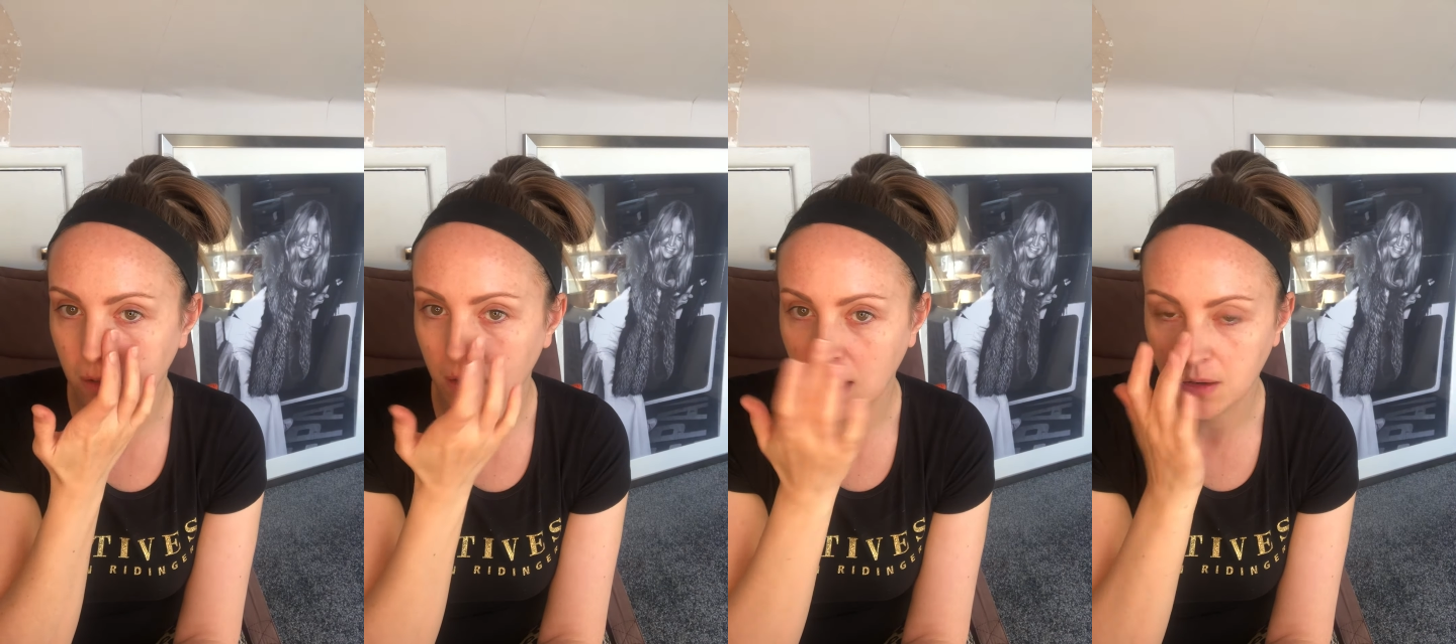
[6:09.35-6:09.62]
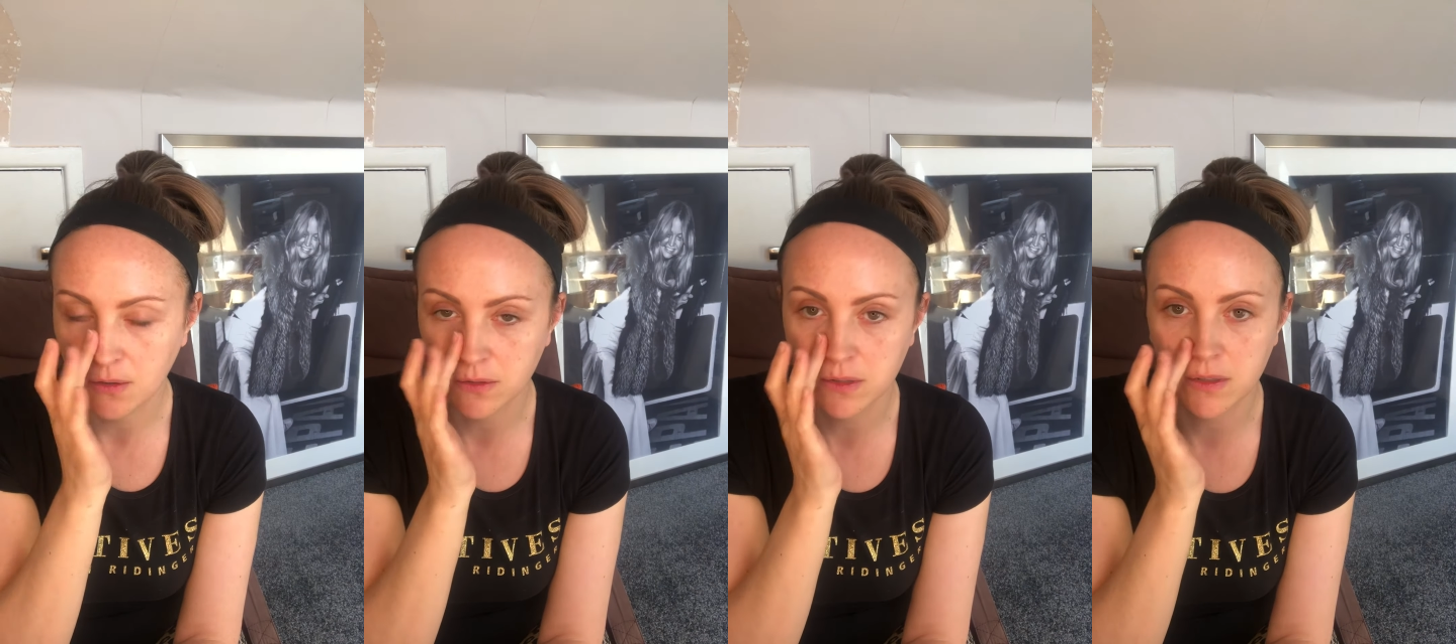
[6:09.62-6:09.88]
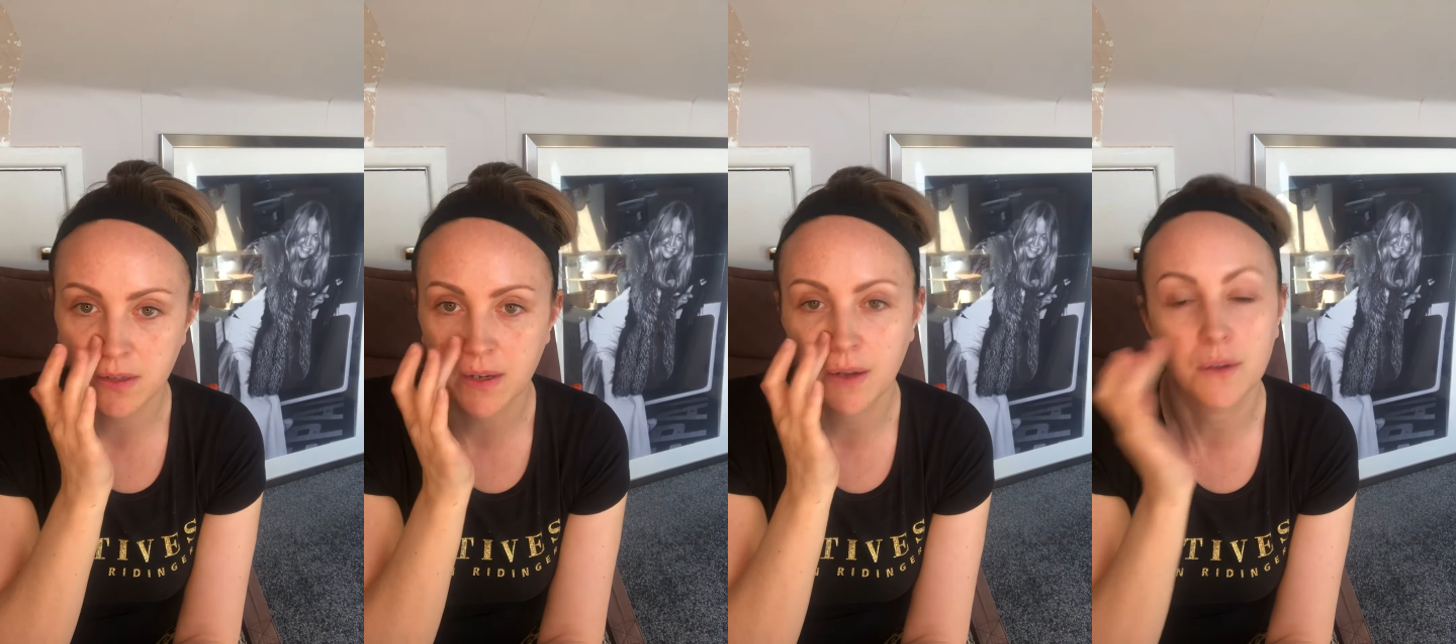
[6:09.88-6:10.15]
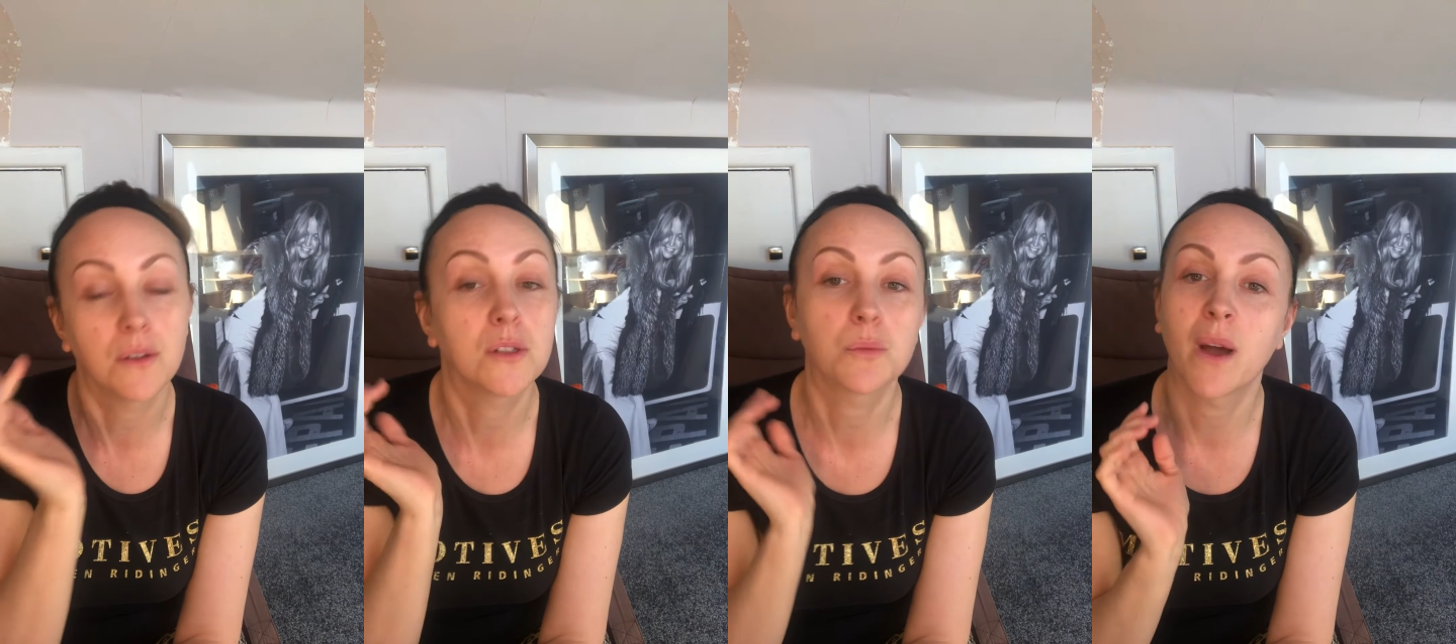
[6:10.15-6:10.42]
and onto the
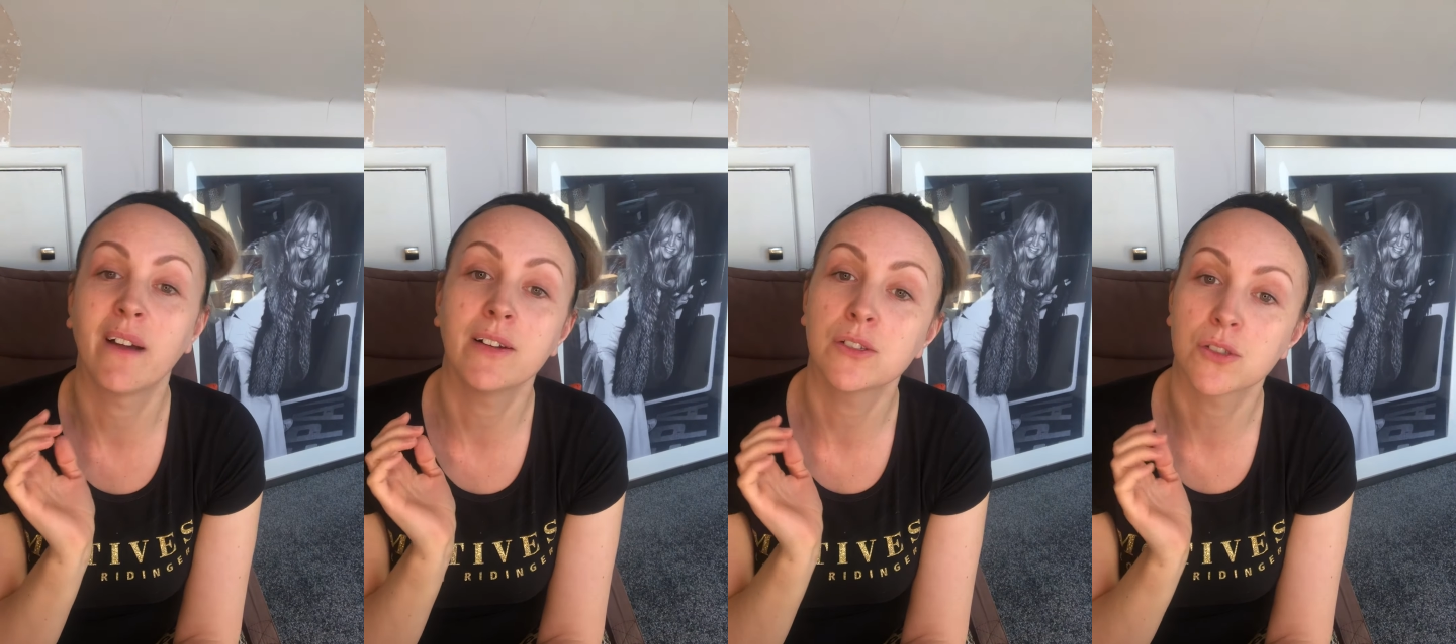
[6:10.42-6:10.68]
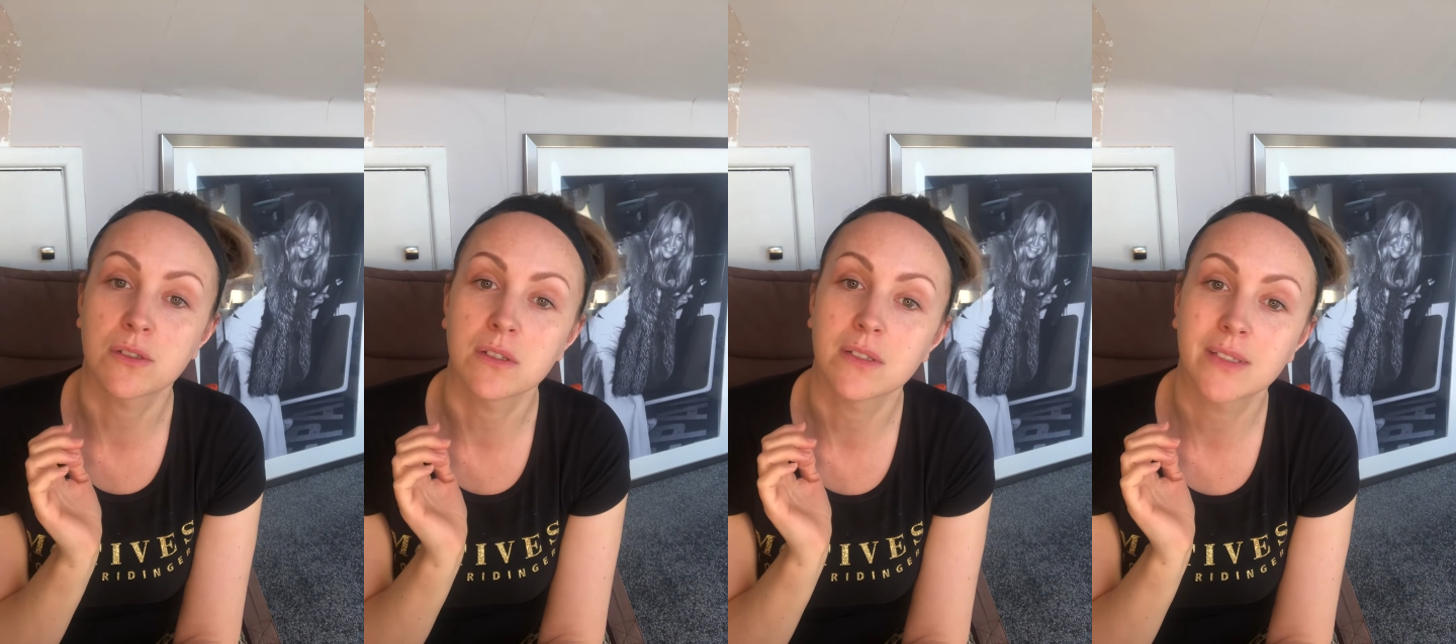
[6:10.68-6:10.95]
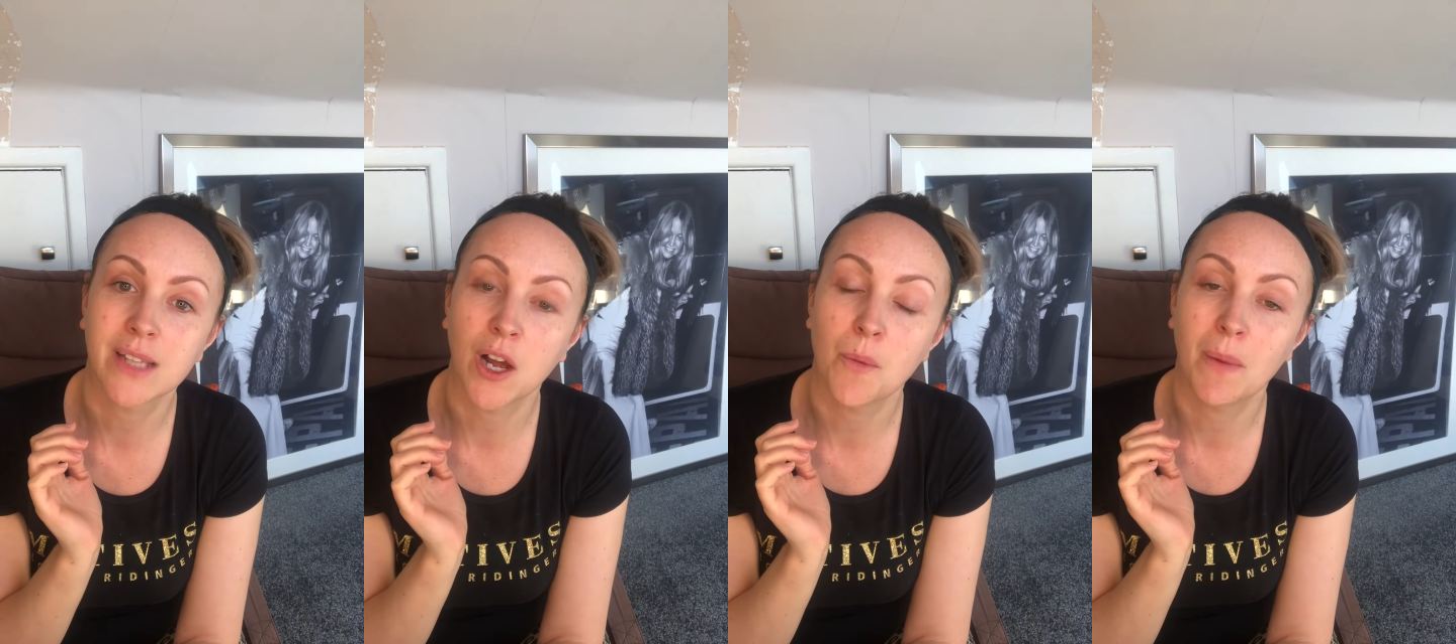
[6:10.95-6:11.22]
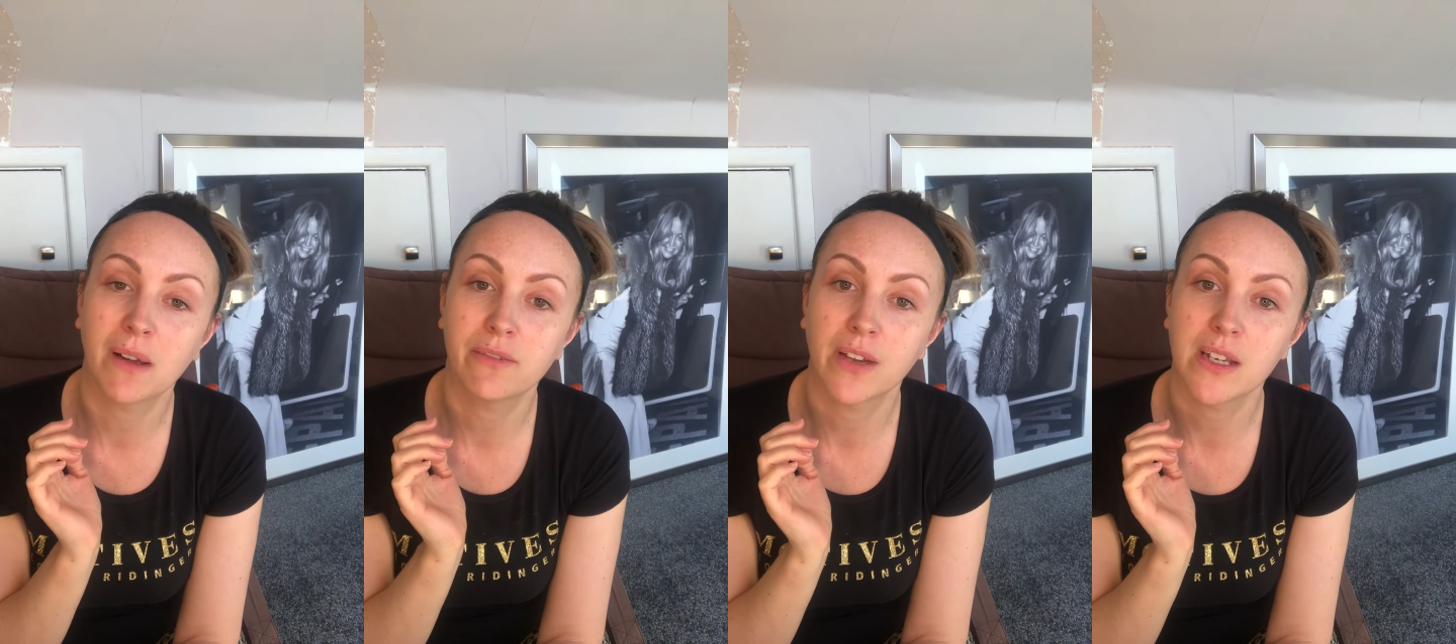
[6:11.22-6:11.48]
nose where it doesn't stay on
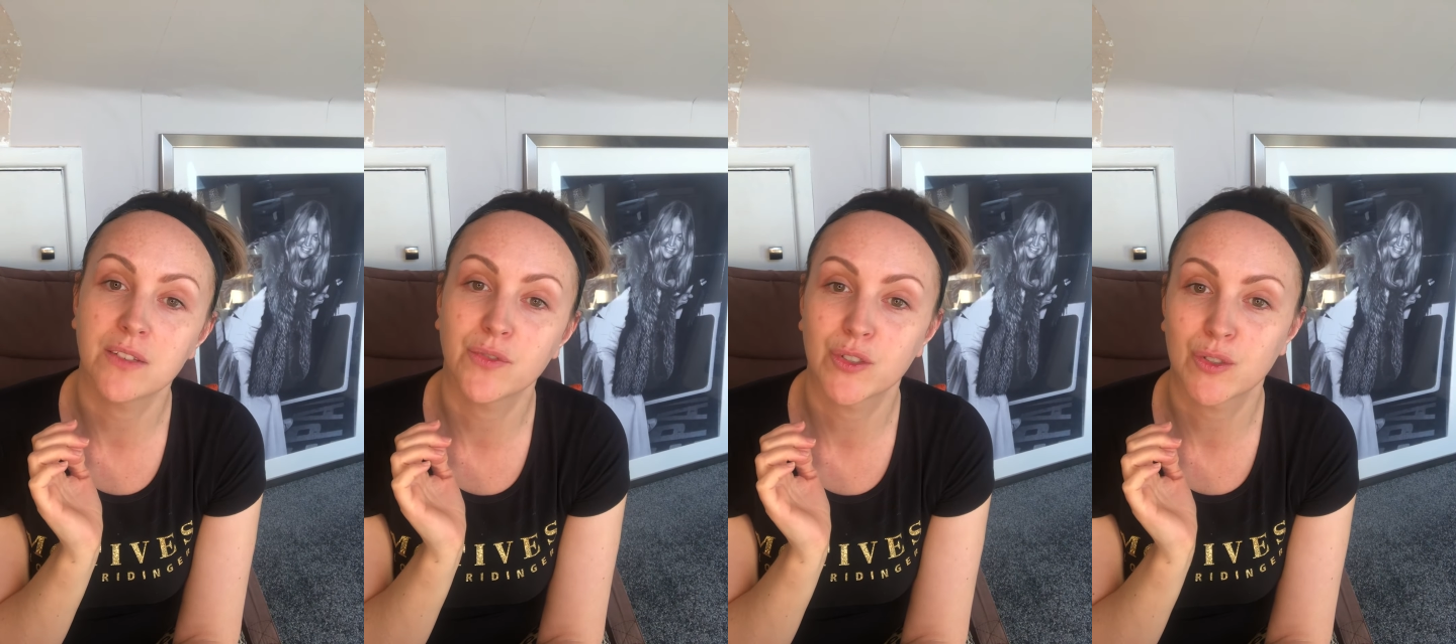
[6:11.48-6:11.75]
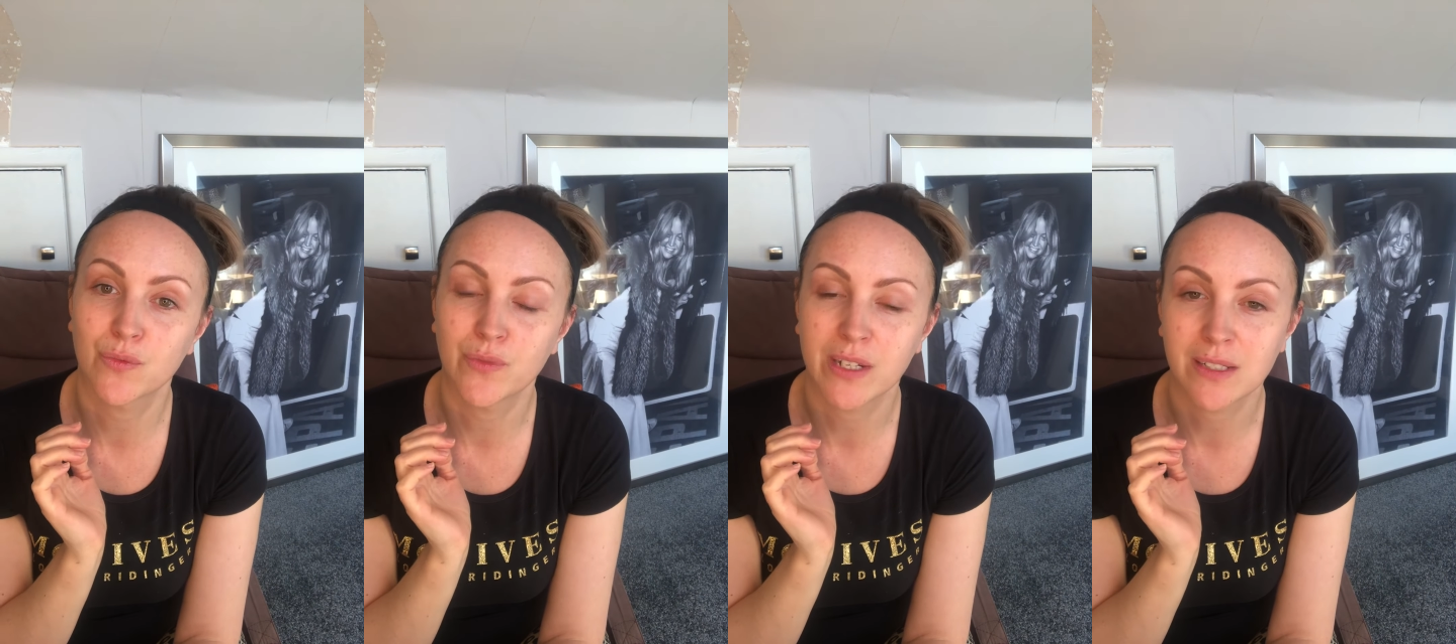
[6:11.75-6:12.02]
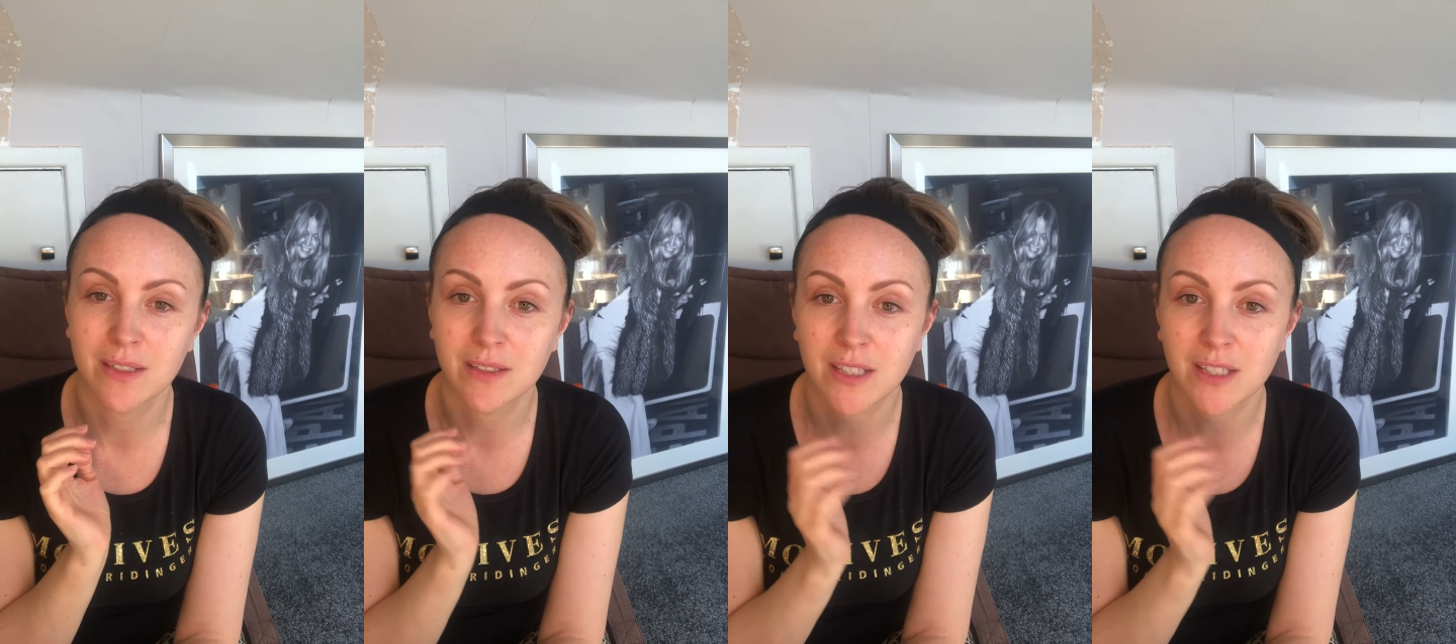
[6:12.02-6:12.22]
my face for some reason.